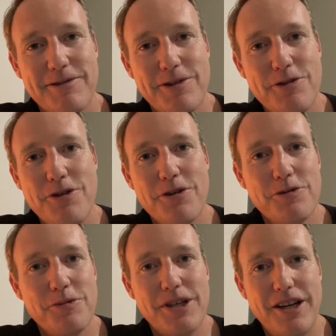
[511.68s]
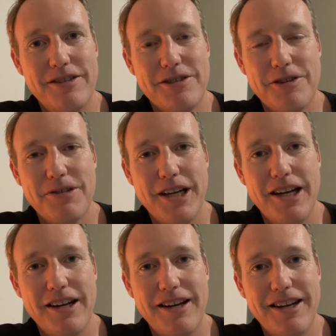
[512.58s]
who knows what else going
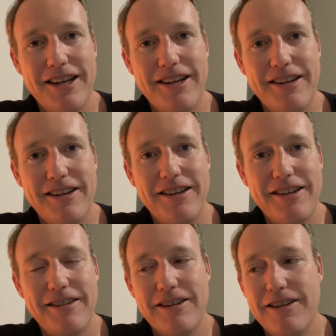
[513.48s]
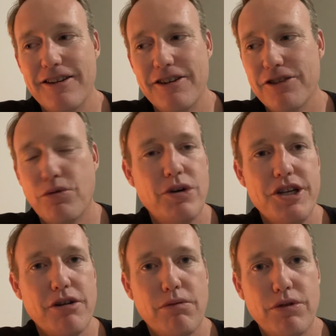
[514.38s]
on, and a
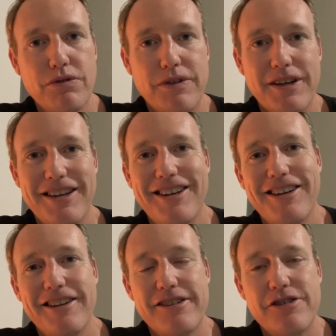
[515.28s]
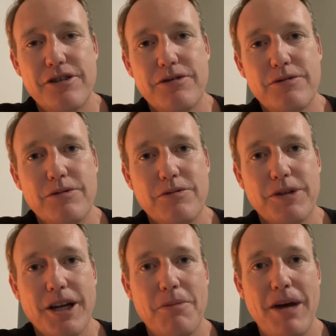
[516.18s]
20-year roof. So we
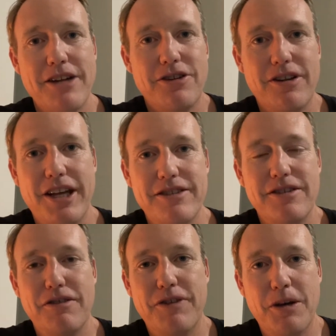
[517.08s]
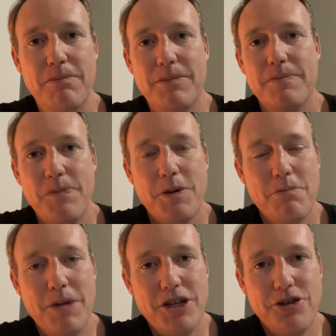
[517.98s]
got to match all that stuff up,
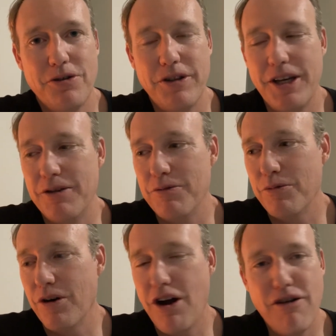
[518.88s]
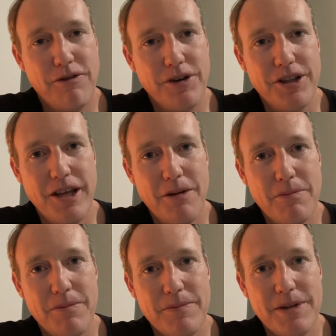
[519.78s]
make sure that we're offering
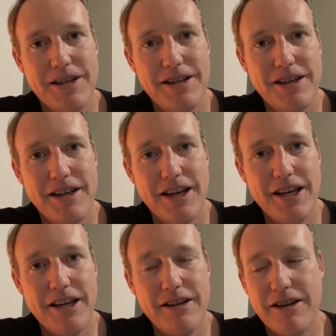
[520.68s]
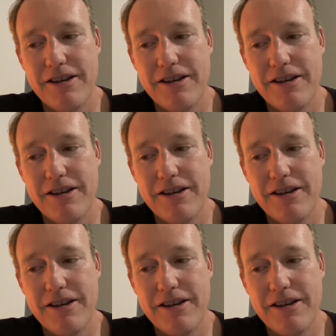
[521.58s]
them a